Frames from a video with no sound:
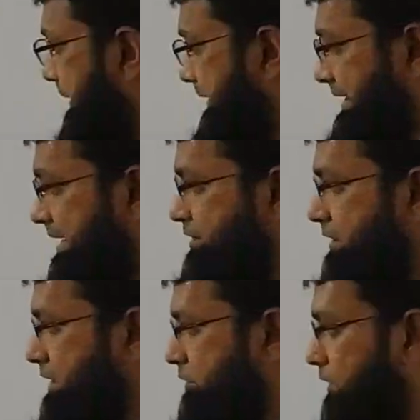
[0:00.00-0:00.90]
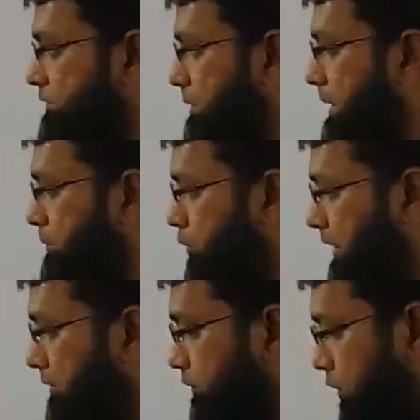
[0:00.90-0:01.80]
the lectures which will be
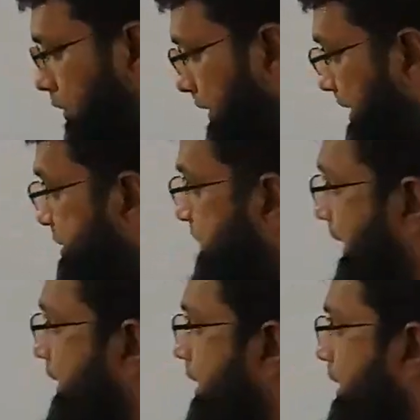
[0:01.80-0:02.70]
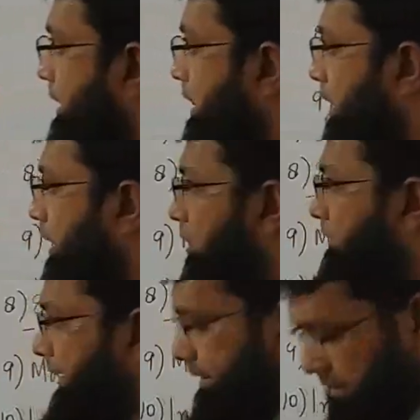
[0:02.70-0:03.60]
uploaded for this week. All right,